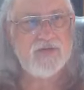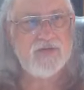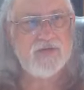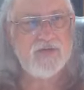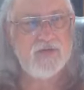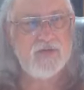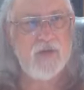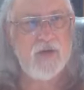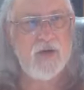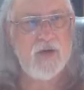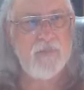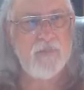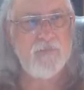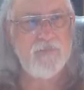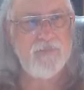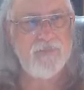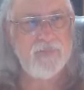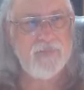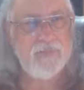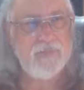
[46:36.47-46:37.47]
to,
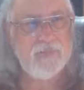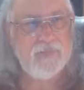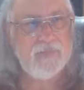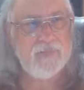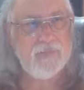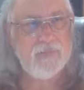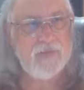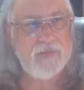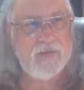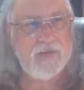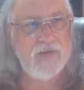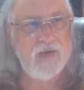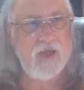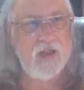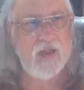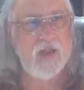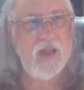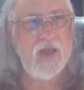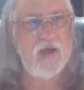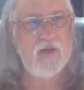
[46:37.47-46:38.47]
um, to
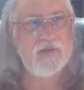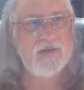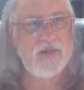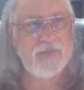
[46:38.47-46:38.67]
not allow